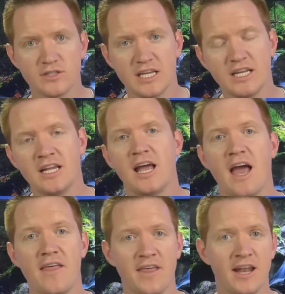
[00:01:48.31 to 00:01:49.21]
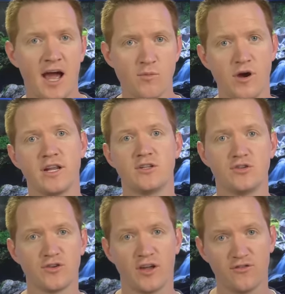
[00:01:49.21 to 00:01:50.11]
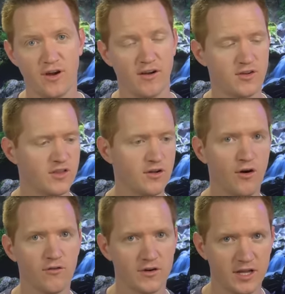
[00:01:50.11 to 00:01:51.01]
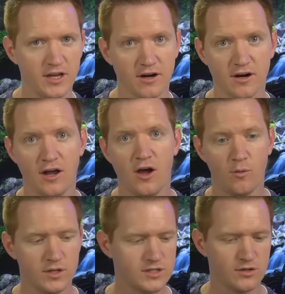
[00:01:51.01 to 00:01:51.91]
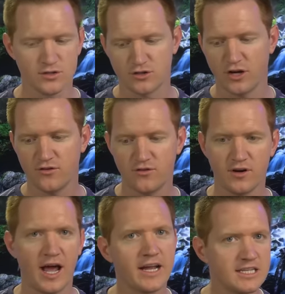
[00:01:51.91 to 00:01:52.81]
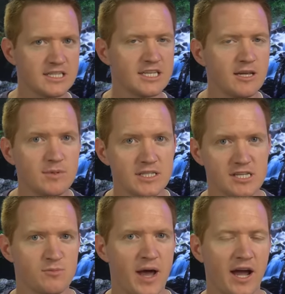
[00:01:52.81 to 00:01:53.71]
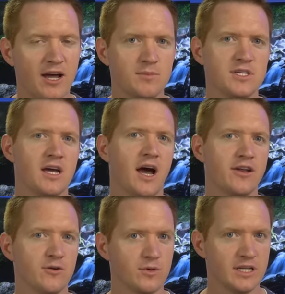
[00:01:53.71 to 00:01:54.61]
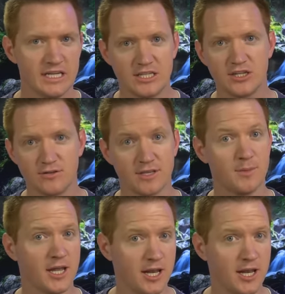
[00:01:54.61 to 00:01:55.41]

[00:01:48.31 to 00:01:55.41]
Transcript: those in and then I'm ready to transfer everything over to here. Once those are transferred, I can just keep these as backups. I don't really need to use them